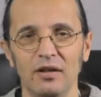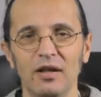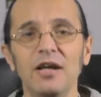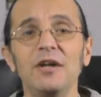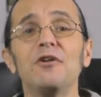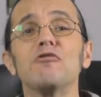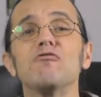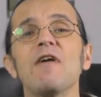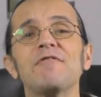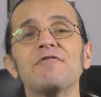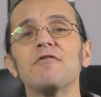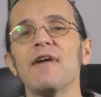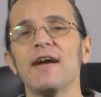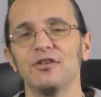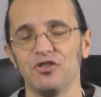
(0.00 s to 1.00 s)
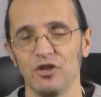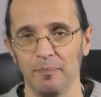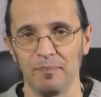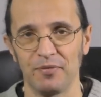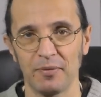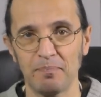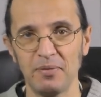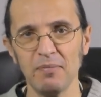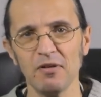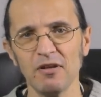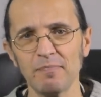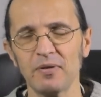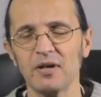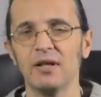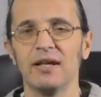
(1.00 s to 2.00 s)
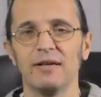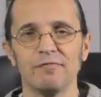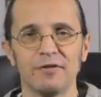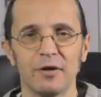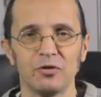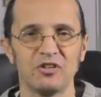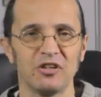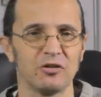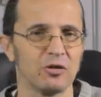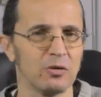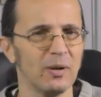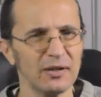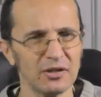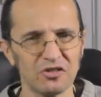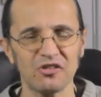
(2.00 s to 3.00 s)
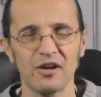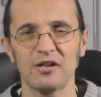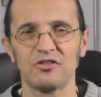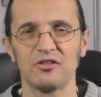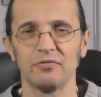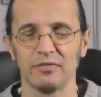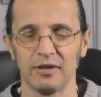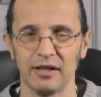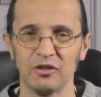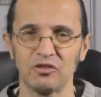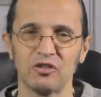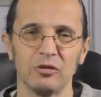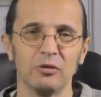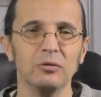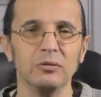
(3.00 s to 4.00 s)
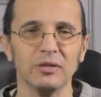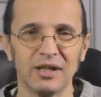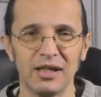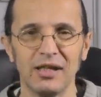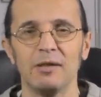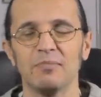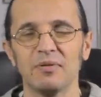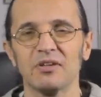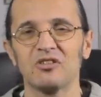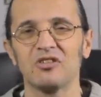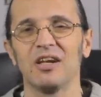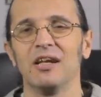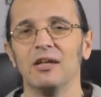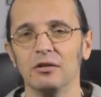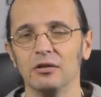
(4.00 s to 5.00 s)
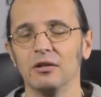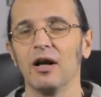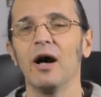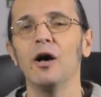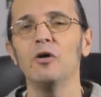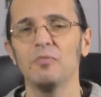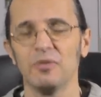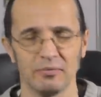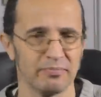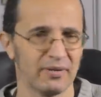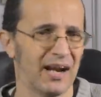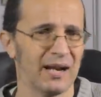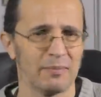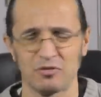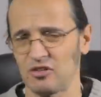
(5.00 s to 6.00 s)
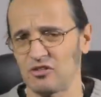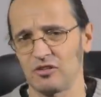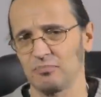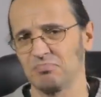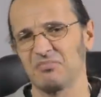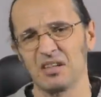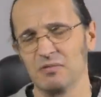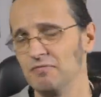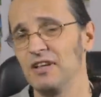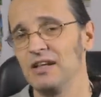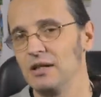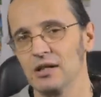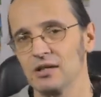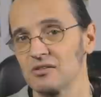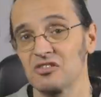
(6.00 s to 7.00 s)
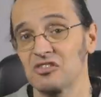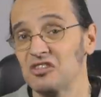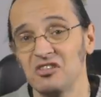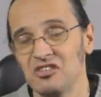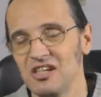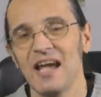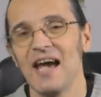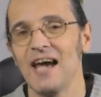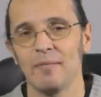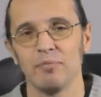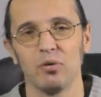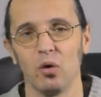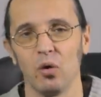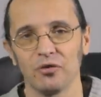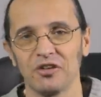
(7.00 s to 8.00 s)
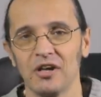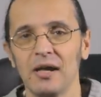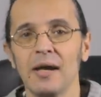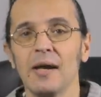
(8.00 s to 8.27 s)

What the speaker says: In a referendum, the people of Berlin voted quite decisively to keep Tegel open, perhaps as a convenient city airport.